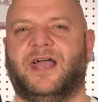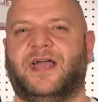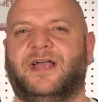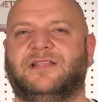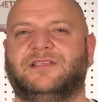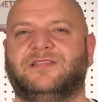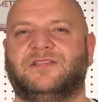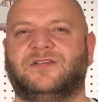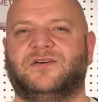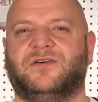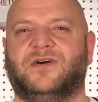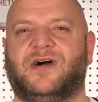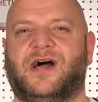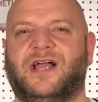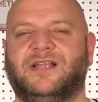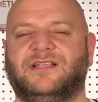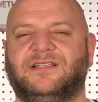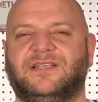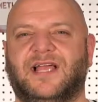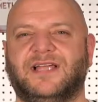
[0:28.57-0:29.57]
and so
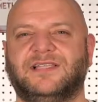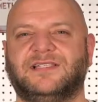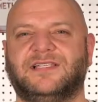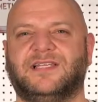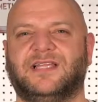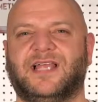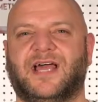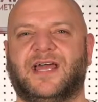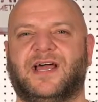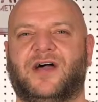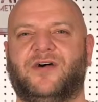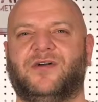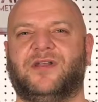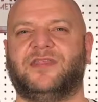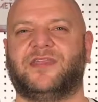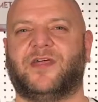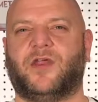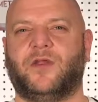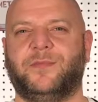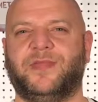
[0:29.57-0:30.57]
I tested that out
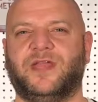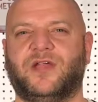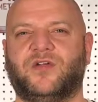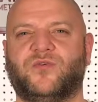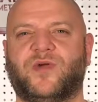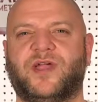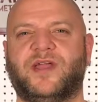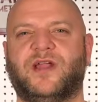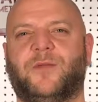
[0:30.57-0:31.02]
and thought it would be a great